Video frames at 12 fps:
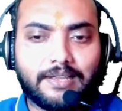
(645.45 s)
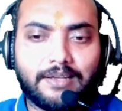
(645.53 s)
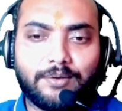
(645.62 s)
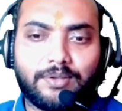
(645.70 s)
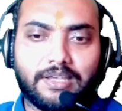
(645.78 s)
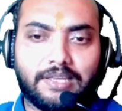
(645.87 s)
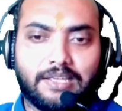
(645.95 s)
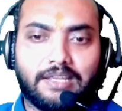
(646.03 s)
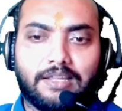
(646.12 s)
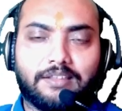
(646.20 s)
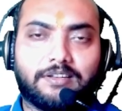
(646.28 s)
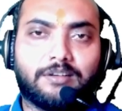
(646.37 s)
Okay,
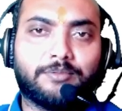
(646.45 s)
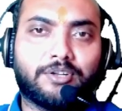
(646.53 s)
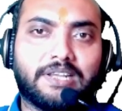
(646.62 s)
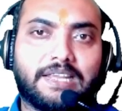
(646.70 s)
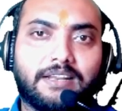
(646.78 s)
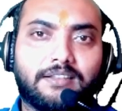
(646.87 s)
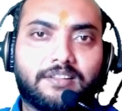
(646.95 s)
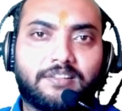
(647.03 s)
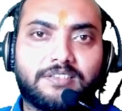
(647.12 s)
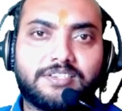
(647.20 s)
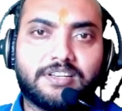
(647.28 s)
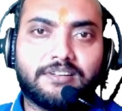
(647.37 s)
so now I'm gonna end the
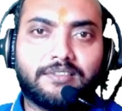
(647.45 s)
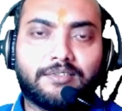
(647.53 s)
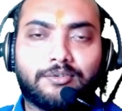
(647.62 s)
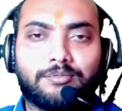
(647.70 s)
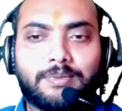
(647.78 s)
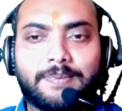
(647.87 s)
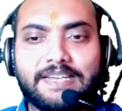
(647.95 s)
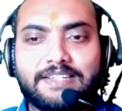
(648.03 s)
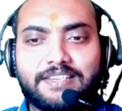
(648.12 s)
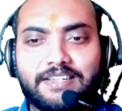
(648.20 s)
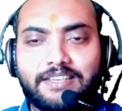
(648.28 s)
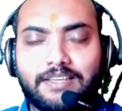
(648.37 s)
session. So bye bye,
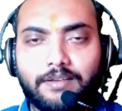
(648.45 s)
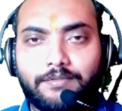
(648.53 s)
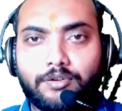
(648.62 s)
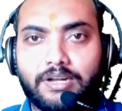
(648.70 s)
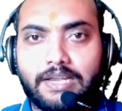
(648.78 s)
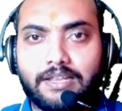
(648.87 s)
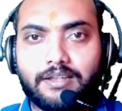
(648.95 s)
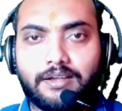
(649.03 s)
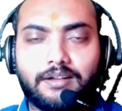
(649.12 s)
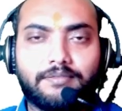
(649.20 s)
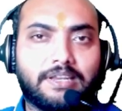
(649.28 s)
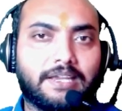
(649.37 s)
take care. If you are
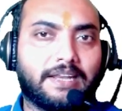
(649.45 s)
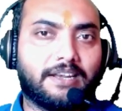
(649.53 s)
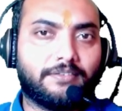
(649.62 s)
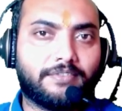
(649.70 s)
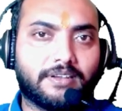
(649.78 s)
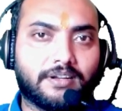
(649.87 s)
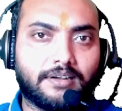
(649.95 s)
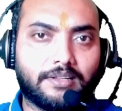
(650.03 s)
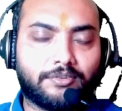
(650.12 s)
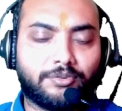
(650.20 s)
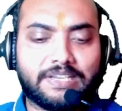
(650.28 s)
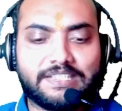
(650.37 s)
having any
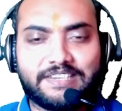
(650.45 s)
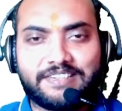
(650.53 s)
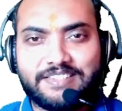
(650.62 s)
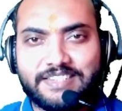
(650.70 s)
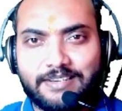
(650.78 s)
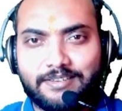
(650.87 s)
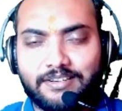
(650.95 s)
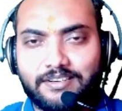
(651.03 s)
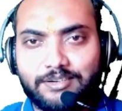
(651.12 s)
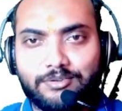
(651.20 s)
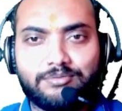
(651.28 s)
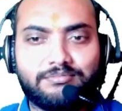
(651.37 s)
difficulties, so you can just
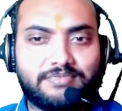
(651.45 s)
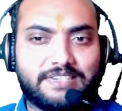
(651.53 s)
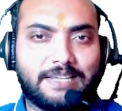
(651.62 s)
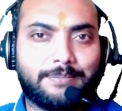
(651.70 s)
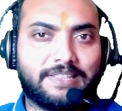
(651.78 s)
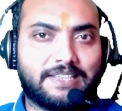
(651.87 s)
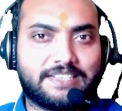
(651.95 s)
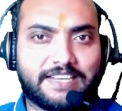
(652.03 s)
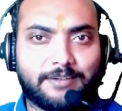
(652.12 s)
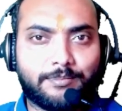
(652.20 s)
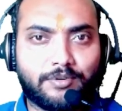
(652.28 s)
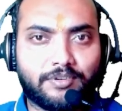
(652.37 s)
type in the
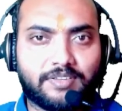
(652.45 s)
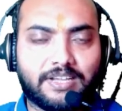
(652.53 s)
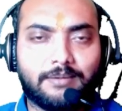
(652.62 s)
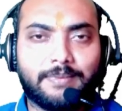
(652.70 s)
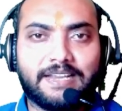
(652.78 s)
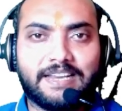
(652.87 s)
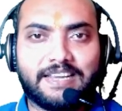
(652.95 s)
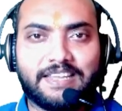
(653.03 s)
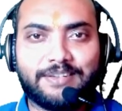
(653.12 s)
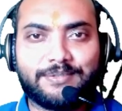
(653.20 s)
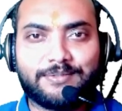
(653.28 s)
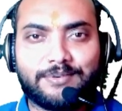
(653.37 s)
chat box. I'll be
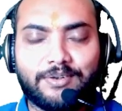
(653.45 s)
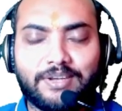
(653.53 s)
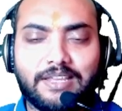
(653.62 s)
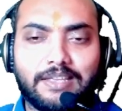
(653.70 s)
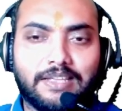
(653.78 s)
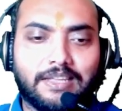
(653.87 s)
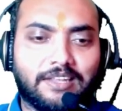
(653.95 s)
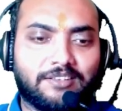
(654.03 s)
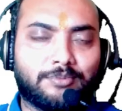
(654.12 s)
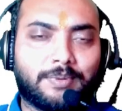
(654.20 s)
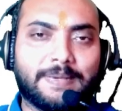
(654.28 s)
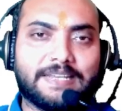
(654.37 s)
getting you. Okay,
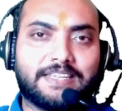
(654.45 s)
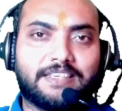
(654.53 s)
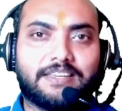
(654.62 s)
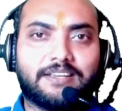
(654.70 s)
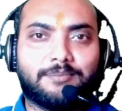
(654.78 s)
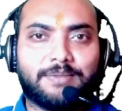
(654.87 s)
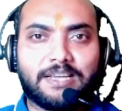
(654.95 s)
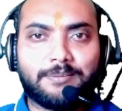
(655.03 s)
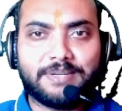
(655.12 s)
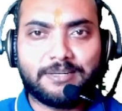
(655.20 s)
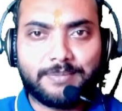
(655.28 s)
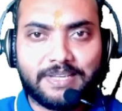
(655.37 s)
so bye bye, take care, be
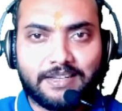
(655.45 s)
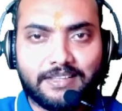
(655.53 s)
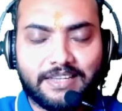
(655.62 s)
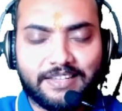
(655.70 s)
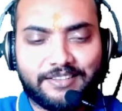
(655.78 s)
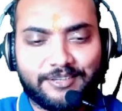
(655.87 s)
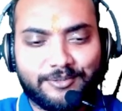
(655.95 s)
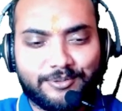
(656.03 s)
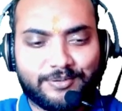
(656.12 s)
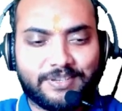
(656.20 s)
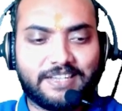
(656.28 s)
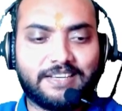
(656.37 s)
happy and be healthy, and see you
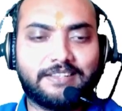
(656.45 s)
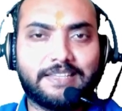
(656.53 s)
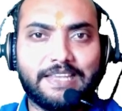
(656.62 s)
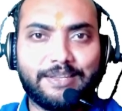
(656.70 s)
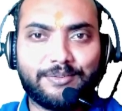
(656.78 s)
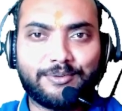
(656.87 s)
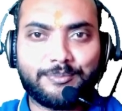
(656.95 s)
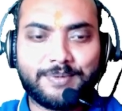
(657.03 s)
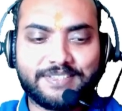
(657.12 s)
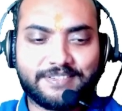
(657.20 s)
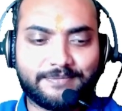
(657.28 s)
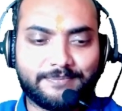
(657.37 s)
soon again. Thank you so much.